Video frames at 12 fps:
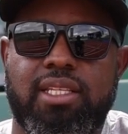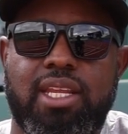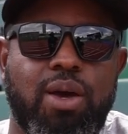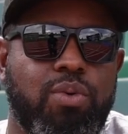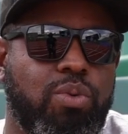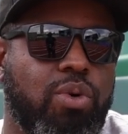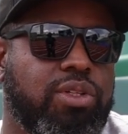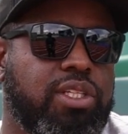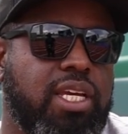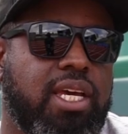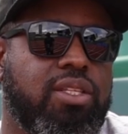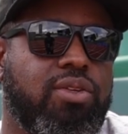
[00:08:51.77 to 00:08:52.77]
and now we work
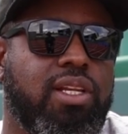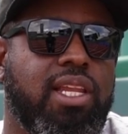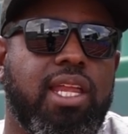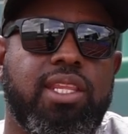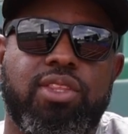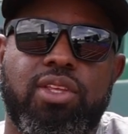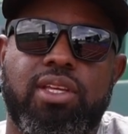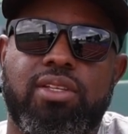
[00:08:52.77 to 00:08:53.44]
together on a lot of mm-hmm.